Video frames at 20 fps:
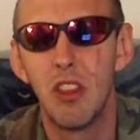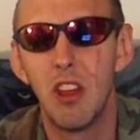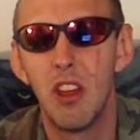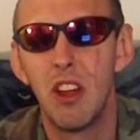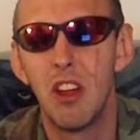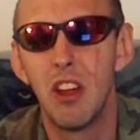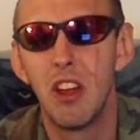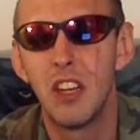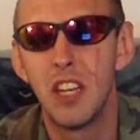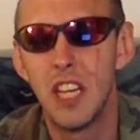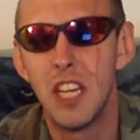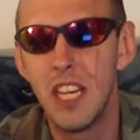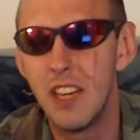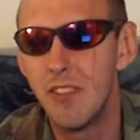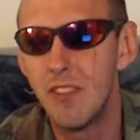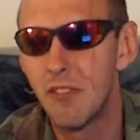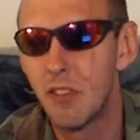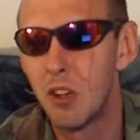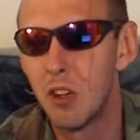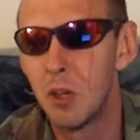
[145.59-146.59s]
the
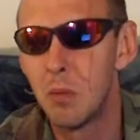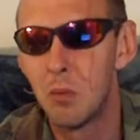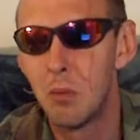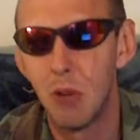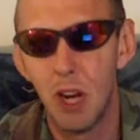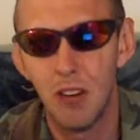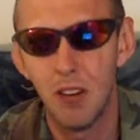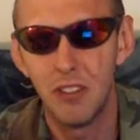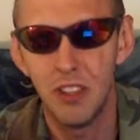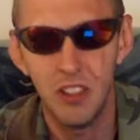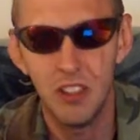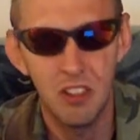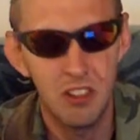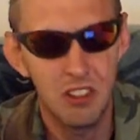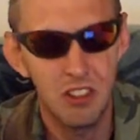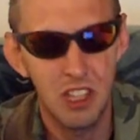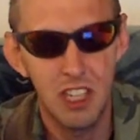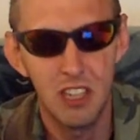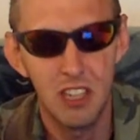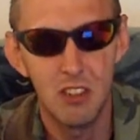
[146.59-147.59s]
need for prophets,
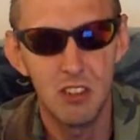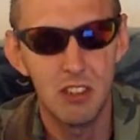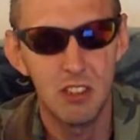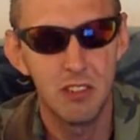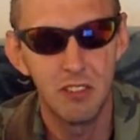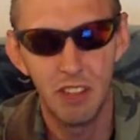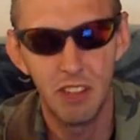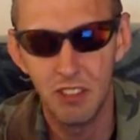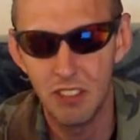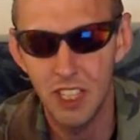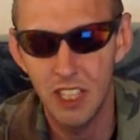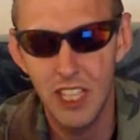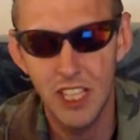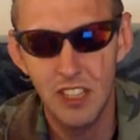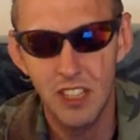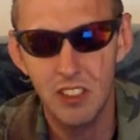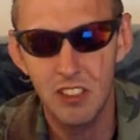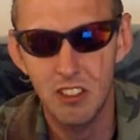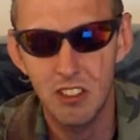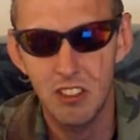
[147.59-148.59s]
seers, and
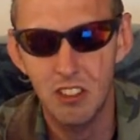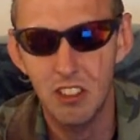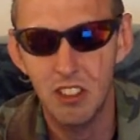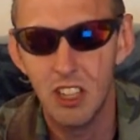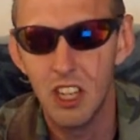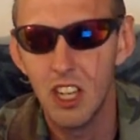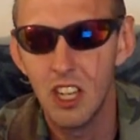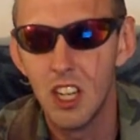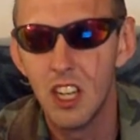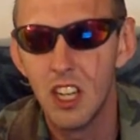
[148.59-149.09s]
revelators?